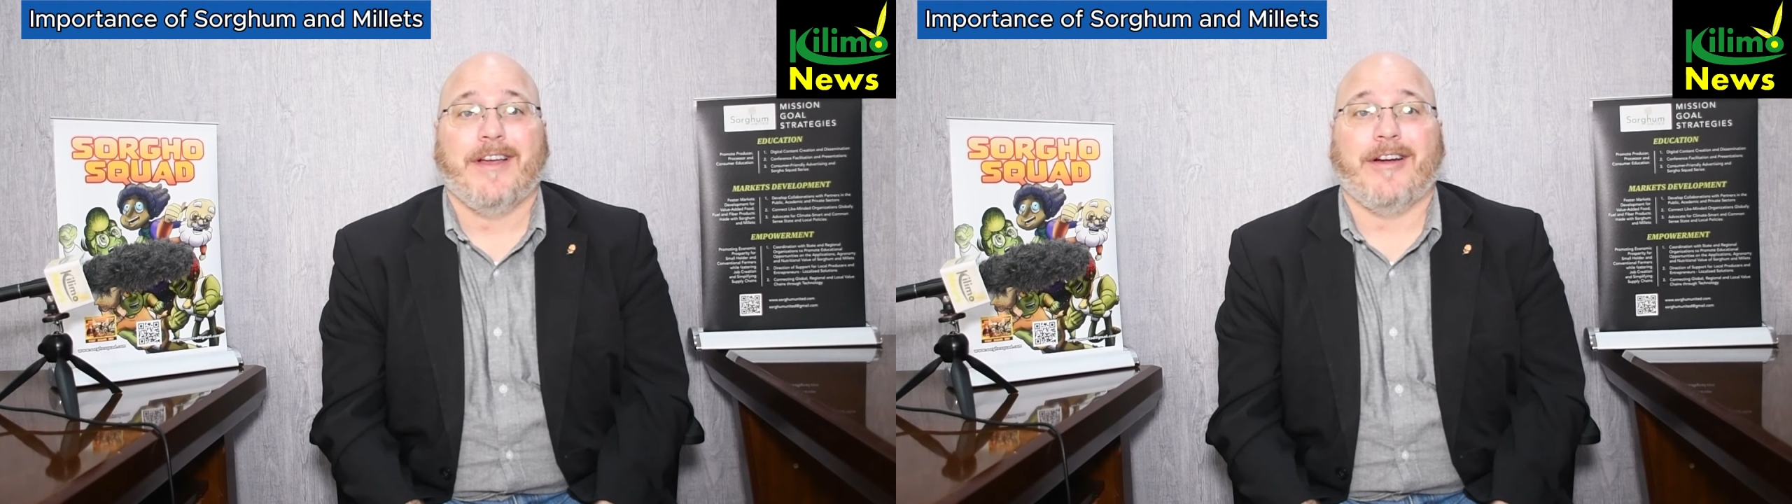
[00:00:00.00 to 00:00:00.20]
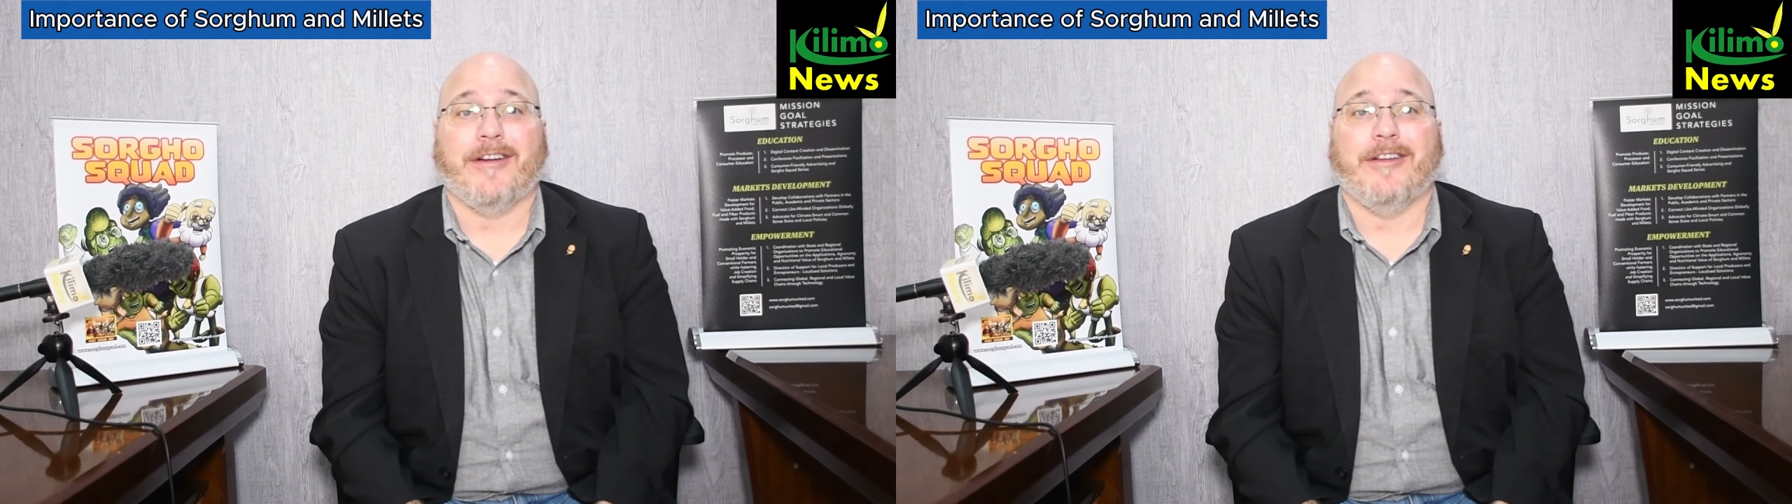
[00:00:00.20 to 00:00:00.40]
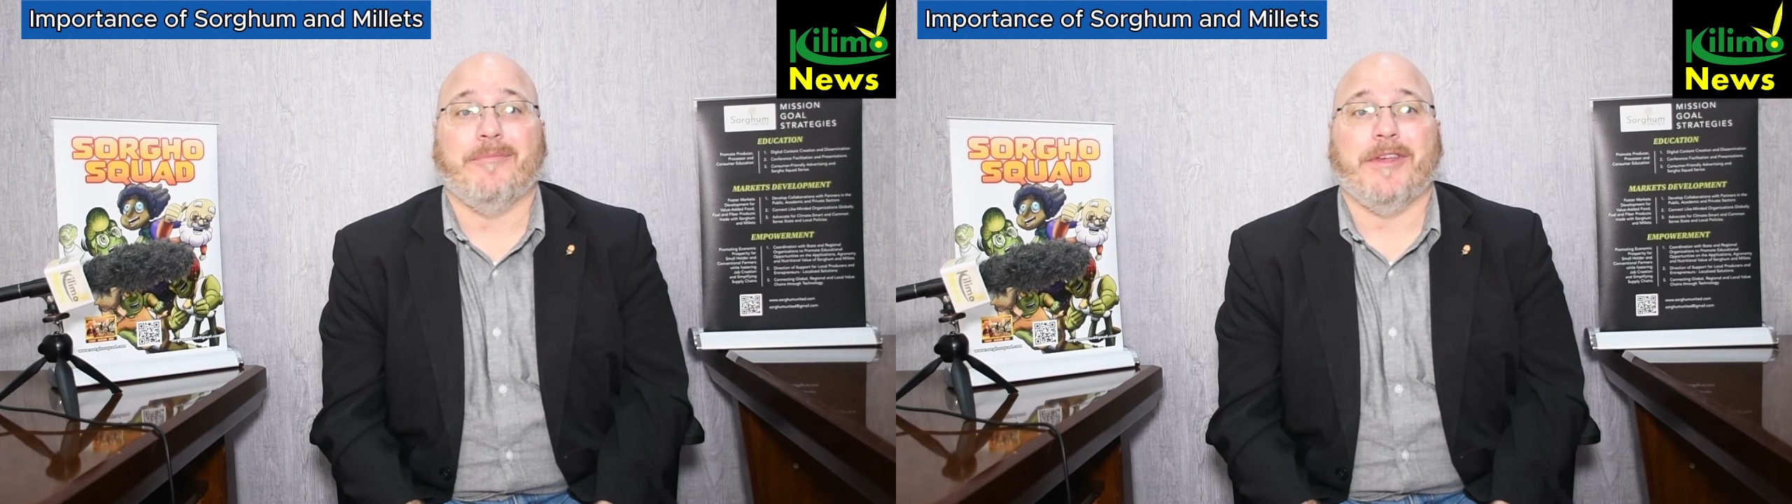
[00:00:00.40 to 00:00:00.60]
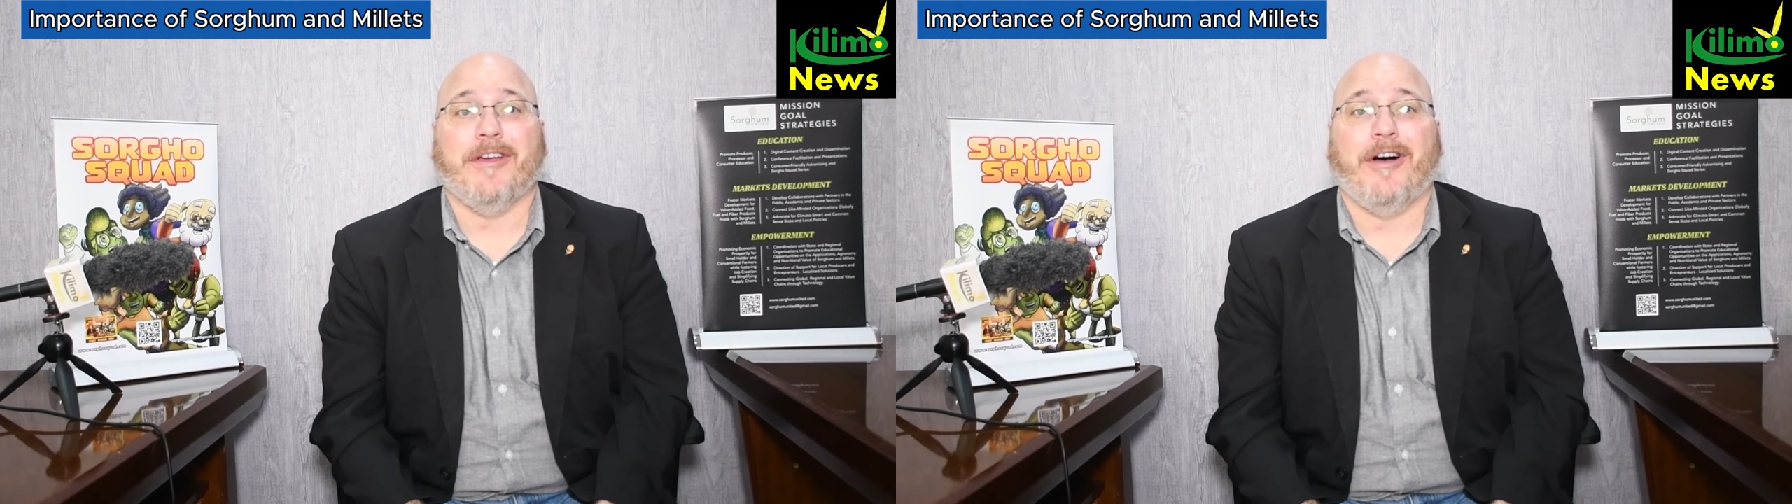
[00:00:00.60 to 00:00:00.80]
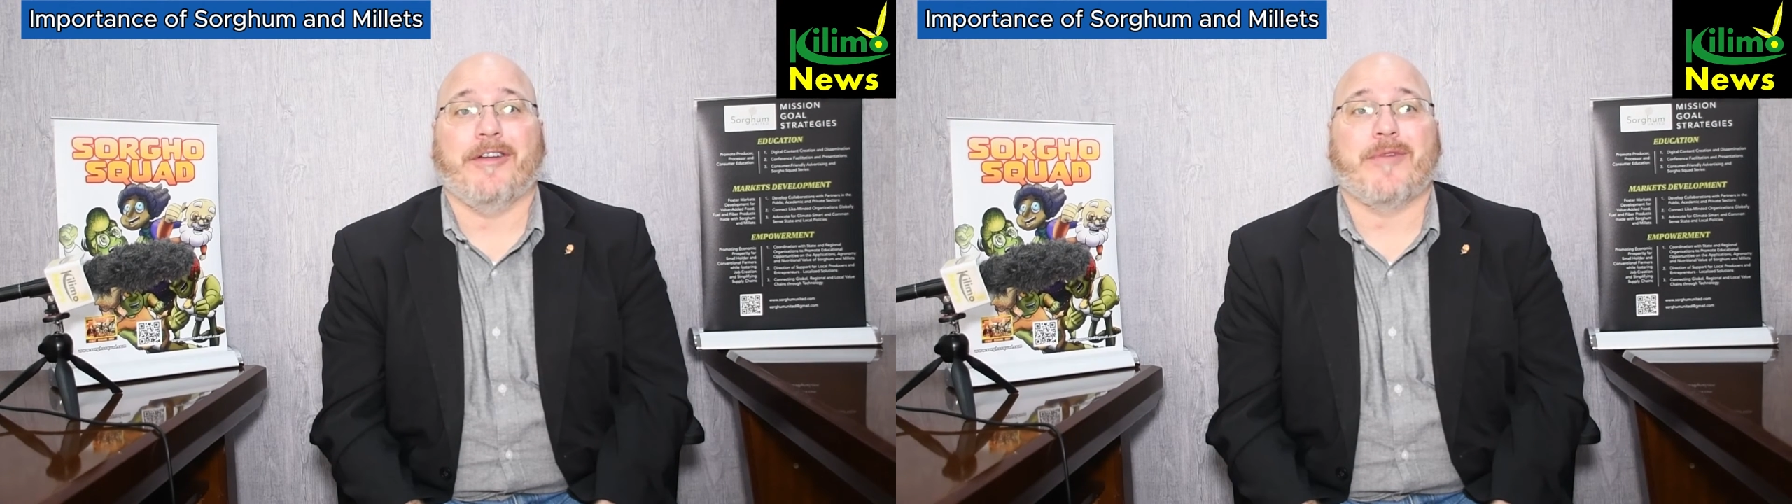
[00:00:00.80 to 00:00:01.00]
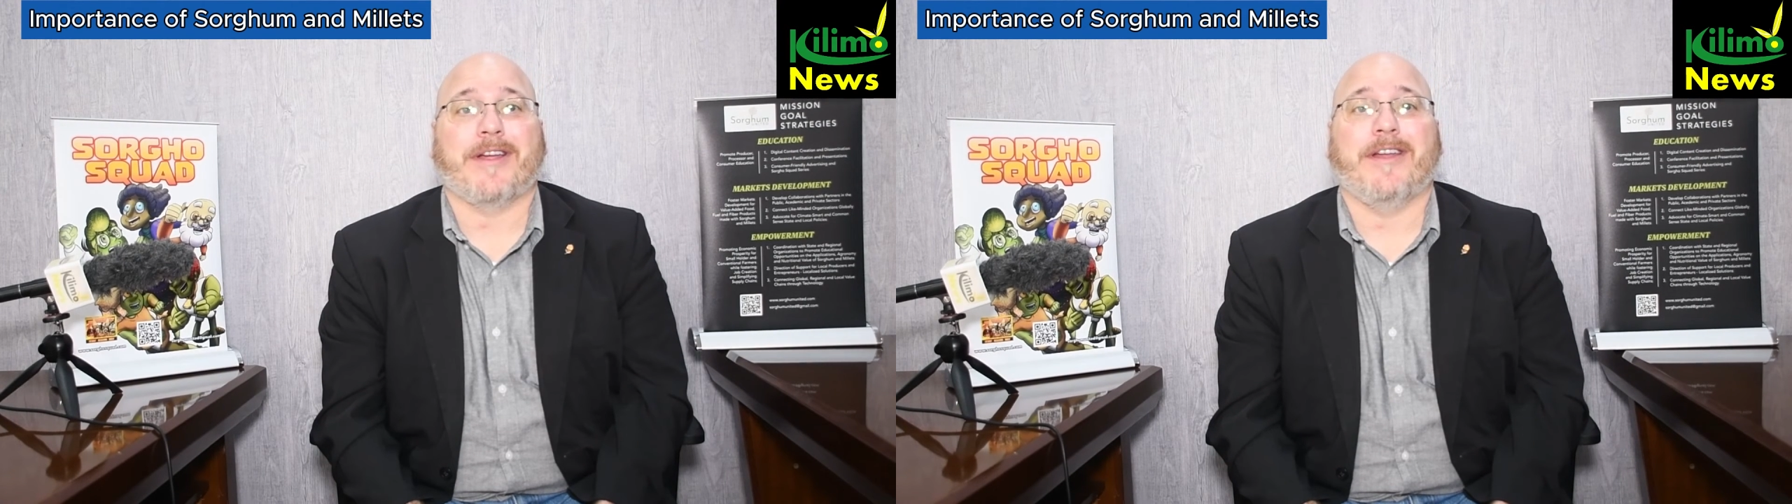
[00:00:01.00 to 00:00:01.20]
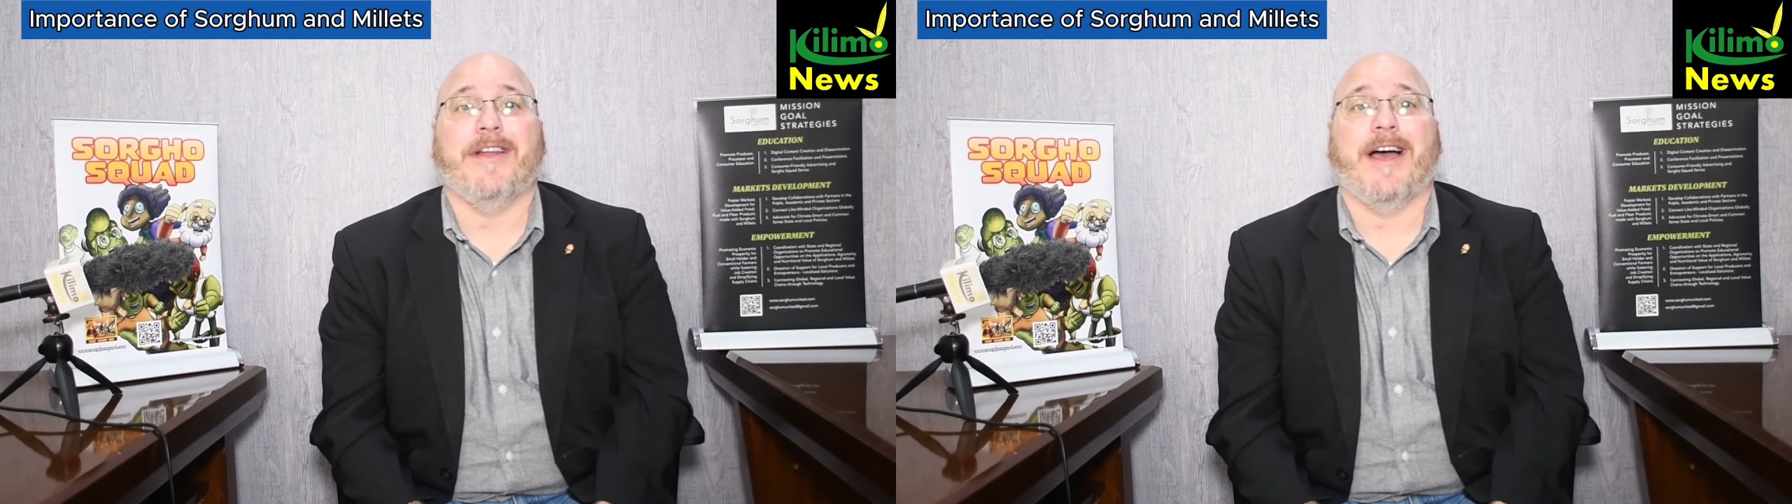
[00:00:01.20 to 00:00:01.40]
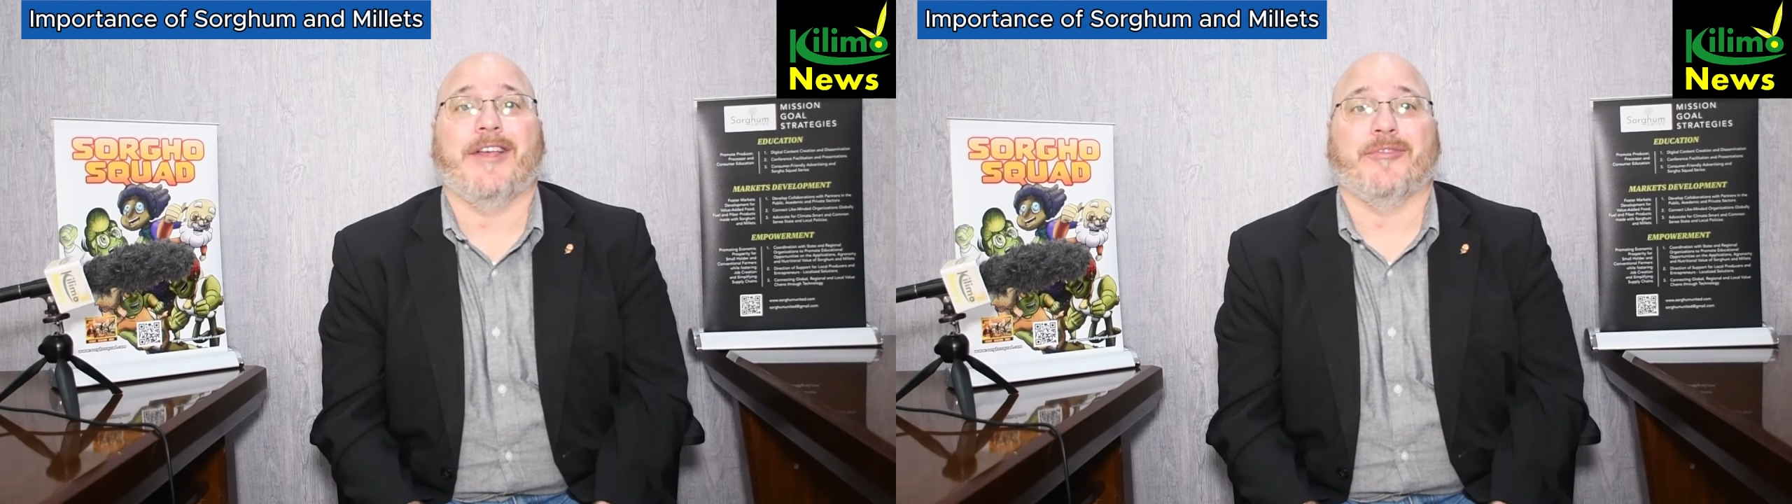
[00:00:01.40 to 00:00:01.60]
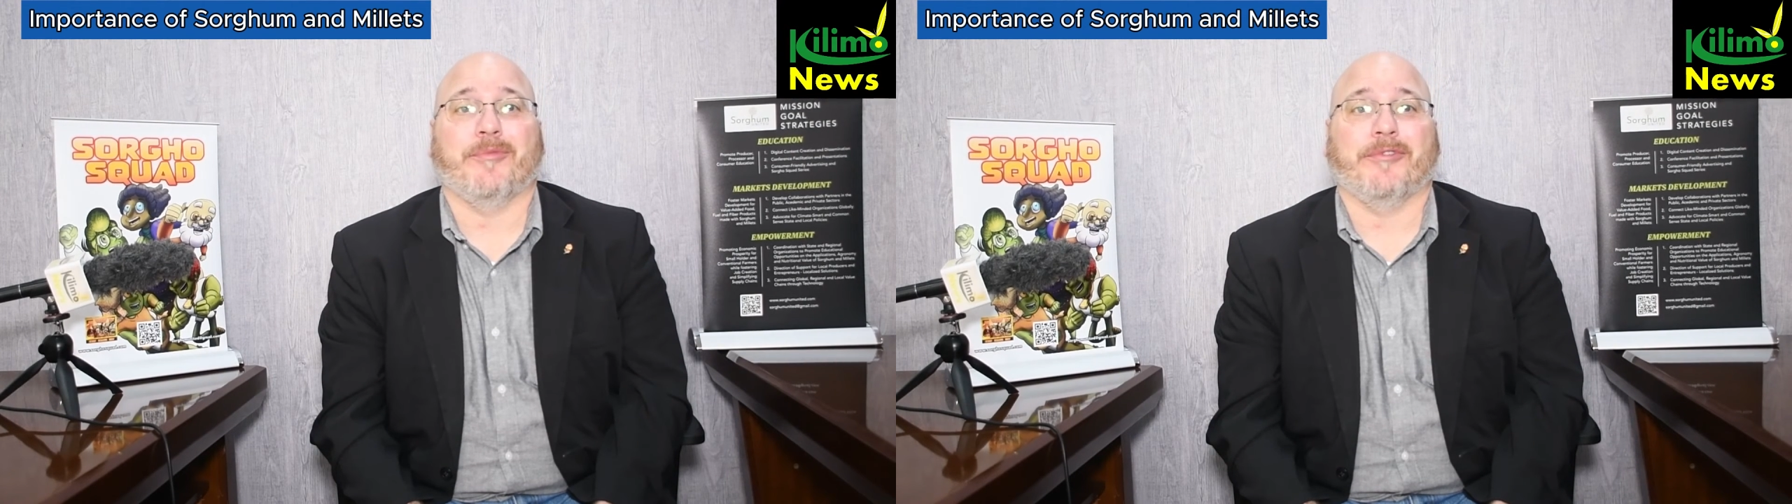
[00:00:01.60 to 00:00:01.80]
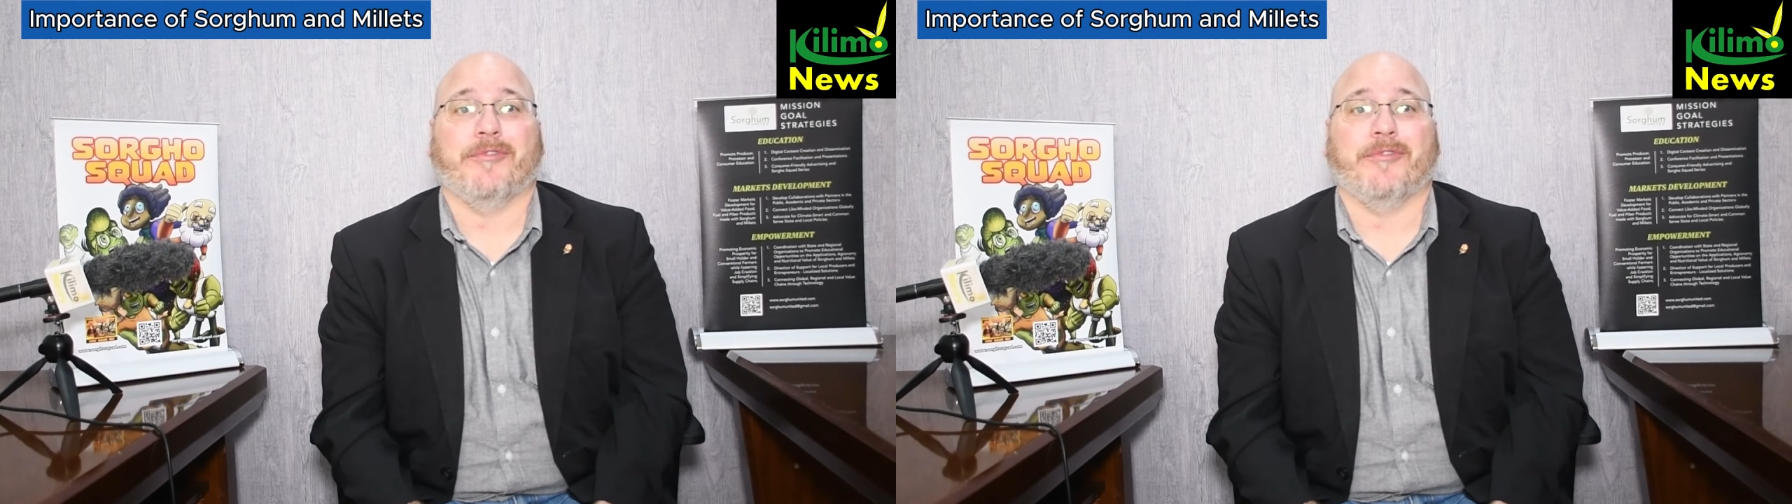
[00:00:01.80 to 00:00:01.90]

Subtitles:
are going to be unrecognizable